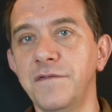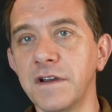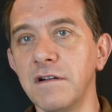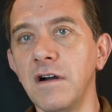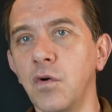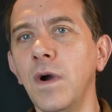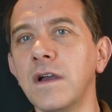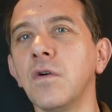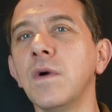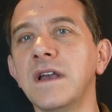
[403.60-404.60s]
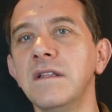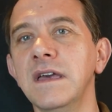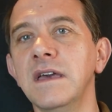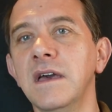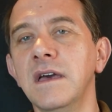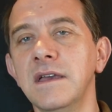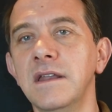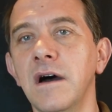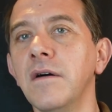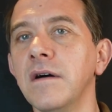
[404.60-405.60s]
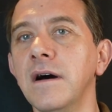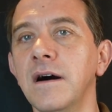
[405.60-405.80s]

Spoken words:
figure out quite quickly, you know,